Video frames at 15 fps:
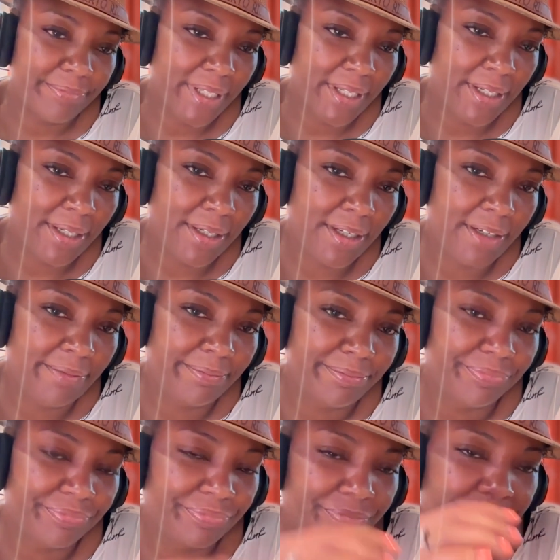
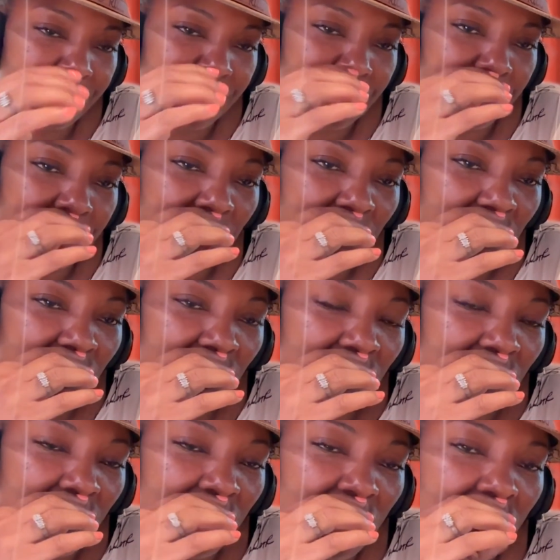They have a lot to feel
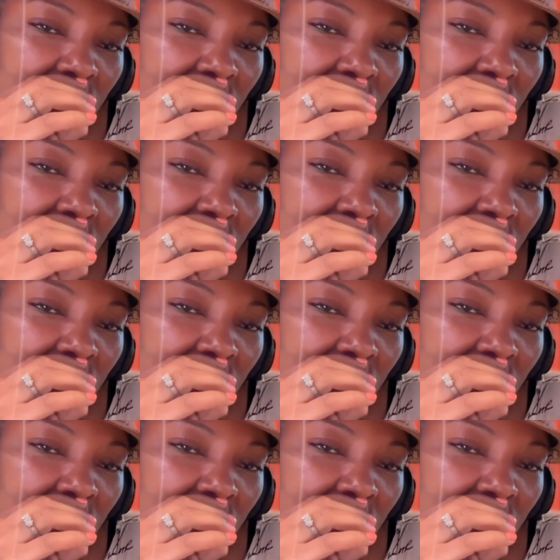sorry